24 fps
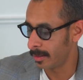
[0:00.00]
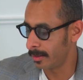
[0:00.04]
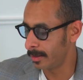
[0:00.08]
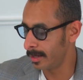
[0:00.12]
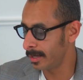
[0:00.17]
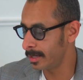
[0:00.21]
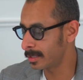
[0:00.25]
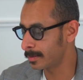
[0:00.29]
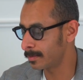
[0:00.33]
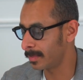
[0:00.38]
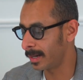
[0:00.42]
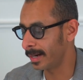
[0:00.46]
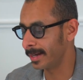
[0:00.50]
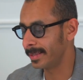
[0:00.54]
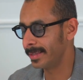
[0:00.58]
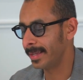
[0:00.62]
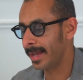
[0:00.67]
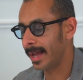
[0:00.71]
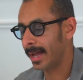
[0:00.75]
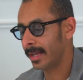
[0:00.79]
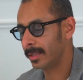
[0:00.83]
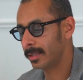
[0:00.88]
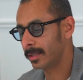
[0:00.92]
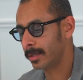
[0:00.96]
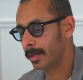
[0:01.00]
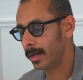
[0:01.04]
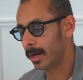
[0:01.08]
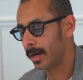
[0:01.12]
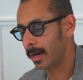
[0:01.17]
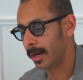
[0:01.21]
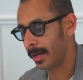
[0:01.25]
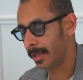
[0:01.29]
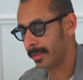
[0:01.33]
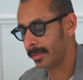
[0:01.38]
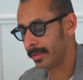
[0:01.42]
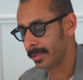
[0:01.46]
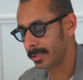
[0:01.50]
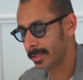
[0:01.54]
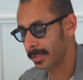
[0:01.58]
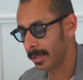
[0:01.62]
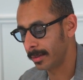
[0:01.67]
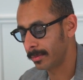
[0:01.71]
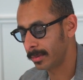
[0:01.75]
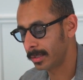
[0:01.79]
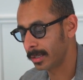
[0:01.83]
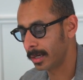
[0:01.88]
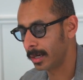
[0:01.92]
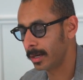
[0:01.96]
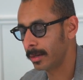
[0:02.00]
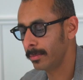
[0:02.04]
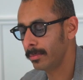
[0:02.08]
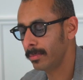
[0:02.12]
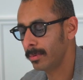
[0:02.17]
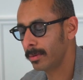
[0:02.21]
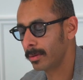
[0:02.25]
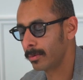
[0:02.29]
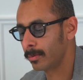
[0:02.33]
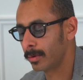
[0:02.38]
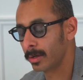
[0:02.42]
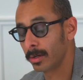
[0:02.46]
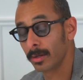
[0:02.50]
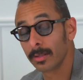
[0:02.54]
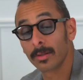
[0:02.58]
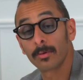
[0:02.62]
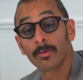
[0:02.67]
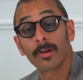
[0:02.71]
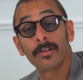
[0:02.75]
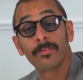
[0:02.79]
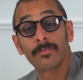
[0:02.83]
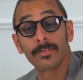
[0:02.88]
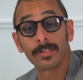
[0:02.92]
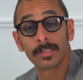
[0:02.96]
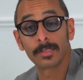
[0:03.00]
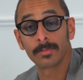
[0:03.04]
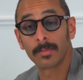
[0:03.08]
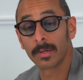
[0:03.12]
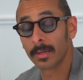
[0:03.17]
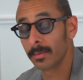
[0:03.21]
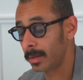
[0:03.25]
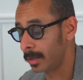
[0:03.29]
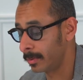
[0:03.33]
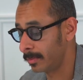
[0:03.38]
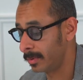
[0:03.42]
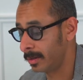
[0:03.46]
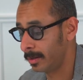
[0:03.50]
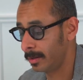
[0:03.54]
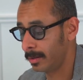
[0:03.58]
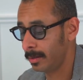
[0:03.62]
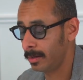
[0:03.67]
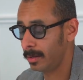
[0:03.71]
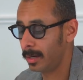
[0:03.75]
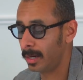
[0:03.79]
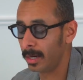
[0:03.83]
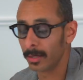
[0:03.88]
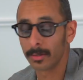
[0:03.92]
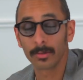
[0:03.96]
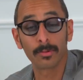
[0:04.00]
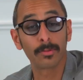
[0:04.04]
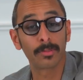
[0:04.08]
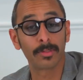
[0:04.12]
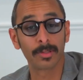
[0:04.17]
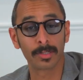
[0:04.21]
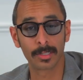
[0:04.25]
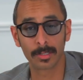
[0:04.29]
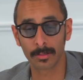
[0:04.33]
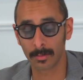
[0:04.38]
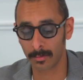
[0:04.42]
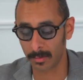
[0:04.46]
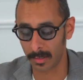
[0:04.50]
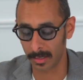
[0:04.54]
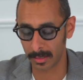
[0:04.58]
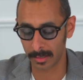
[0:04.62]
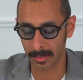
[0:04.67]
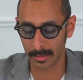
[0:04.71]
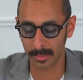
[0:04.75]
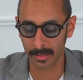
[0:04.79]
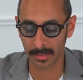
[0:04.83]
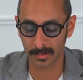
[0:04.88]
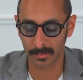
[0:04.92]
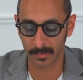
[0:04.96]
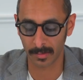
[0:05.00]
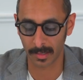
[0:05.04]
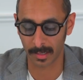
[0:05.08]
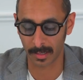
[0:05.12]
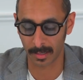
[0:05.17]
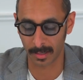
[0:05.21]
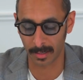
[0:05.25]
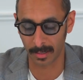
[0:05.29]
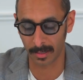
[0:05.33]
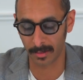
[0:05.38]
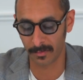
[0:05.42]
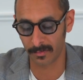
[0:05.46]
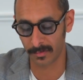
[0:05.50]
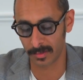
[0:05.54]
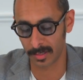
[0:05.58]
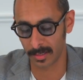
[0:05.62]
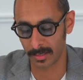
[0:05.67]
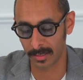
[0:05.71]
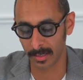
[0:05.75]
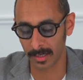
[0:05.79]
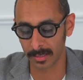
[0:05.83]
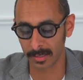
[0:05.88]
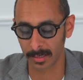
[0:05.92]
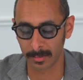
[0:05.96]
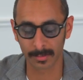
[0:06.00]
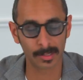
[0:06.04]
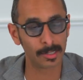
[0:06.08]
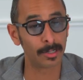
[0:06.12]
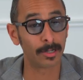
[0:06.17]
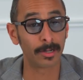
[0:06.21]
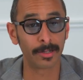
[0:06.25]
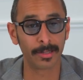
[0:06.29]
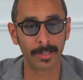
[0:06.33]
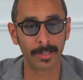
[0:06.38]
these my dad got at the same time. We're gonna reference my mom here. I don't think she'll watch this. If she does, I'm sorry,